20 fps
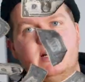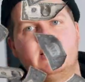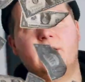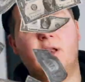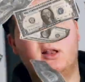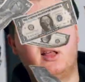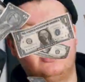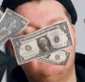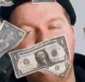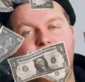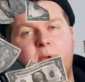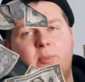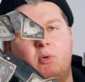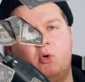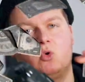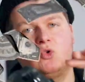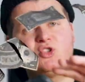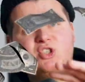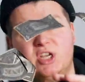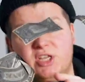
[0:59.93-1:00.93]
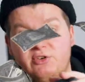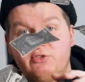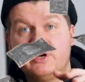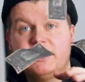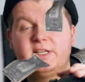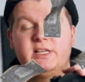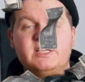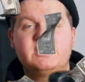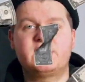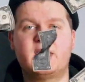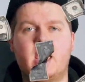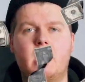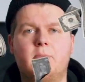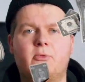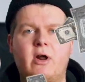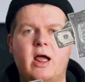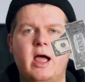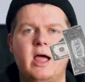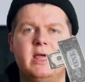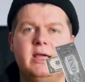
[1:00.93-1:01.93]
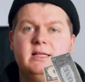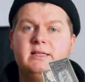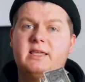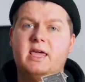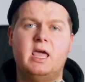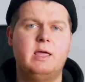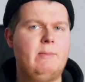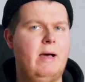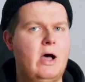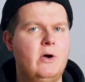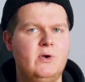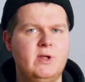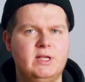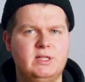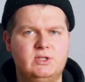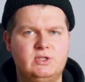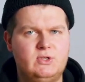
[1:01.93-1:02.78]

that a lot of people considering this camera. It came out in